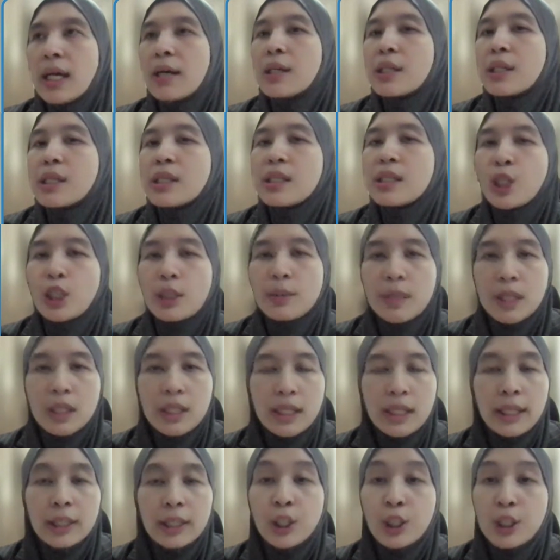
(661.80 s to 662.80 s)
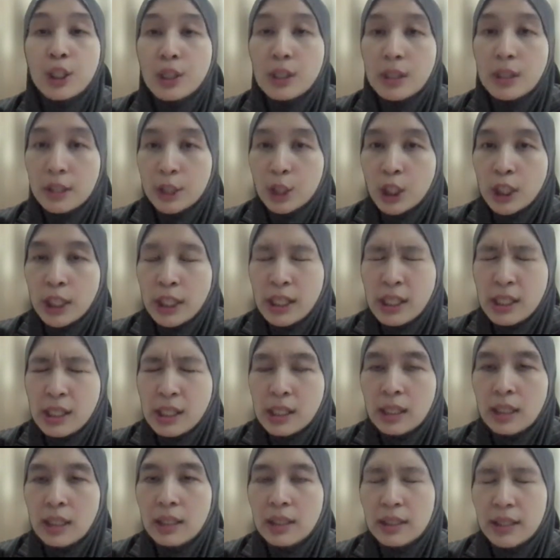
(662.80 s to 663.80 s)
Sueziani
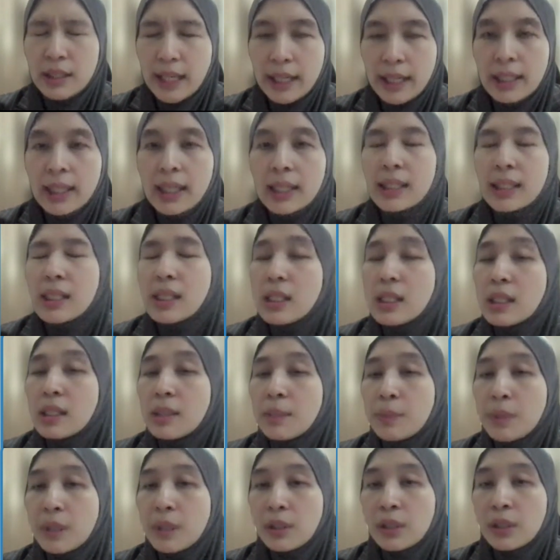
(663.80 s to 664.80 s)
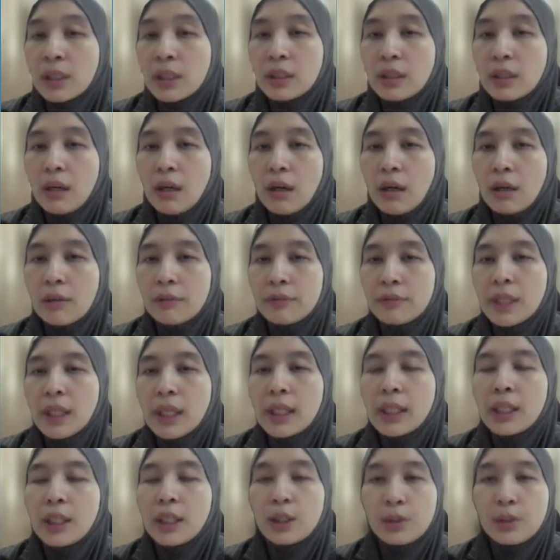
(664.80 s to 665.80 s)
suggested that this is the period of
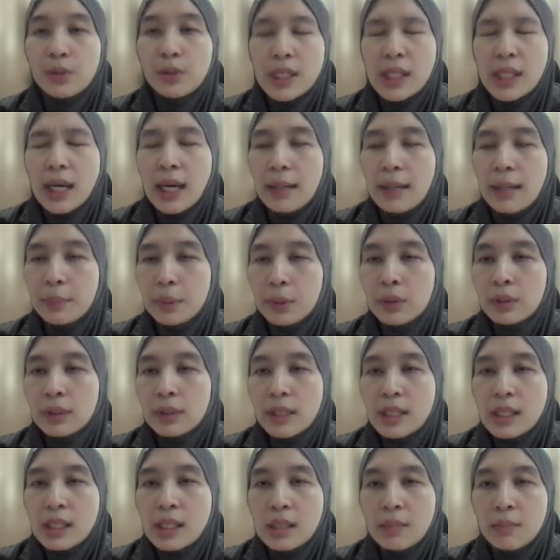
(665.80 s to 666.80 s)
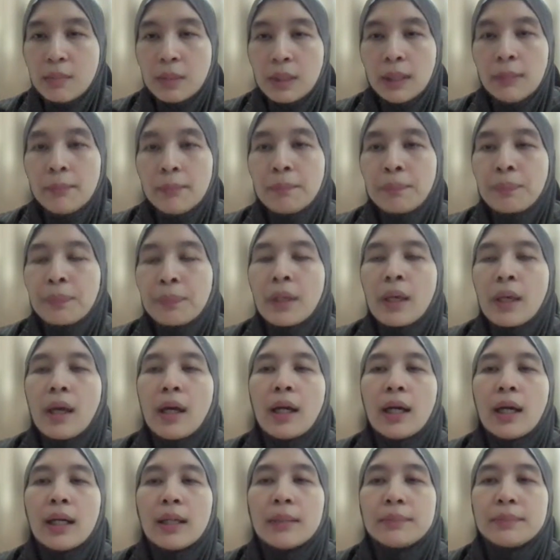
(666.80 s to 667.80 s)
increased hypoglycemia
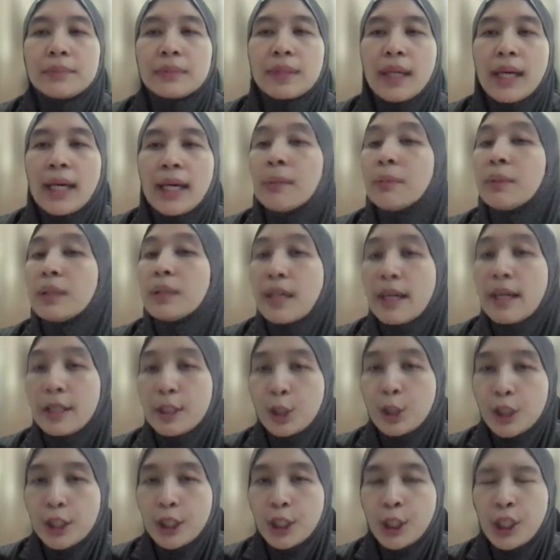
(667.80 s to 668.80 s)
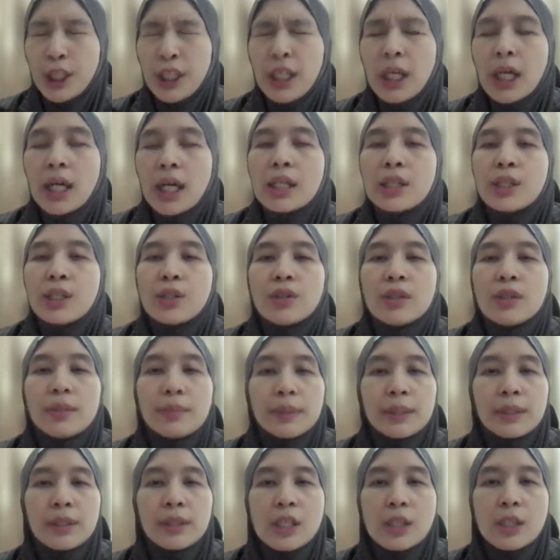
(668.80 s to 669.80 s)
and dehydration during
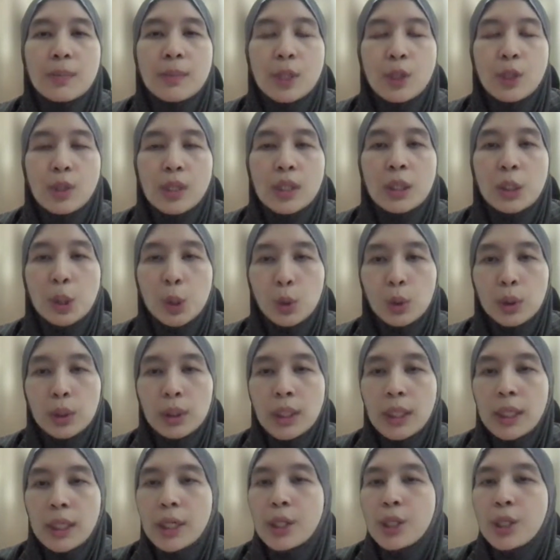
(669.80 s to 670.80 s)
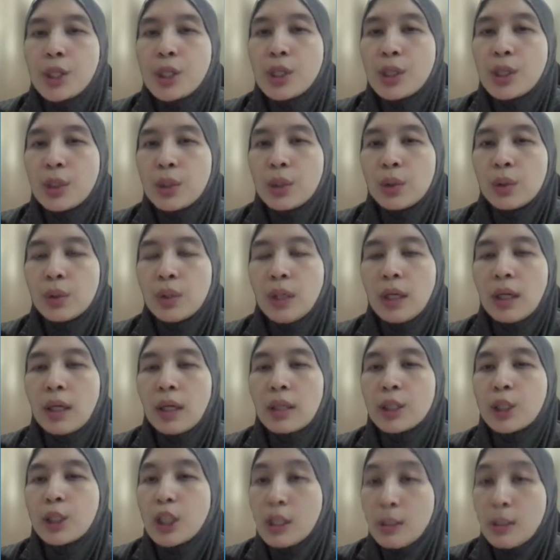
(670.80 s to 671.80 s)
periods between noon to
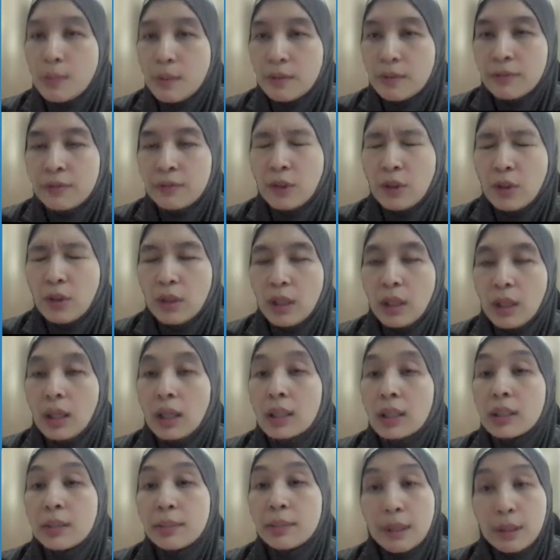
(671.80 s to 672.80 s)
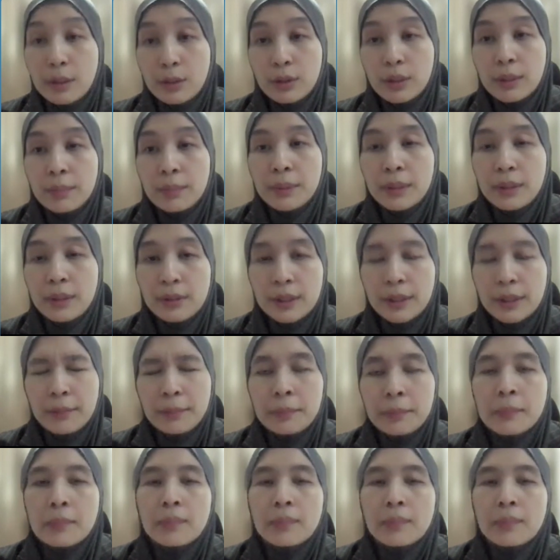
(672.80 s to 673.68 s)
just before the meal break period.